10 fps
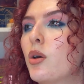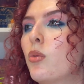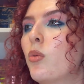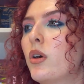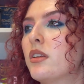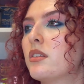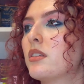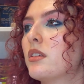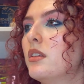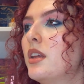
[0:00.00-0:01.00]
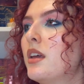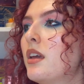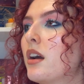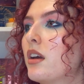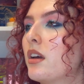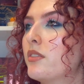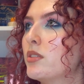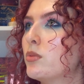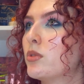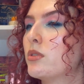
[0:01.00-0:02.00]
one day I
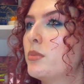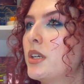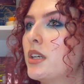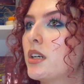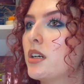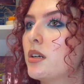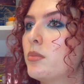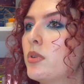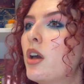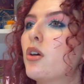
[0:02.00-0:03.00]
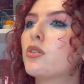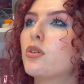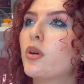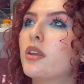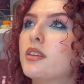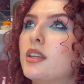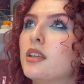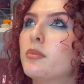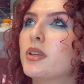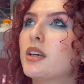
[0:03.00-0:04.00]
haven't worn makeup. Or no, I
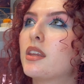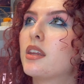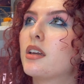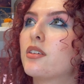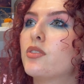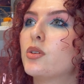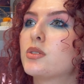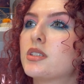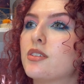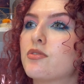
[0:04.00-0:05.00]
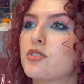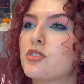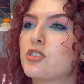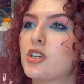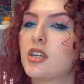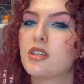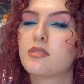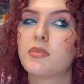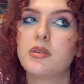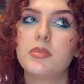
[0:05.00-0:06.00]
did, but I think I've used different shades
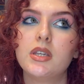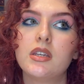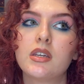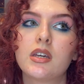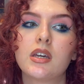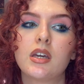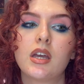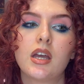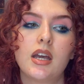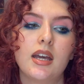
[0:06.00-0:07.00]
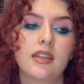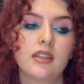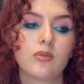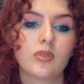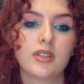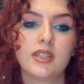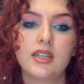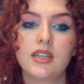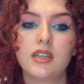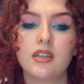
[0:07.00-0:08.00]
maybe. And then one
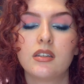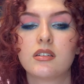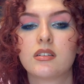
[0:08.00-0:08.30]
day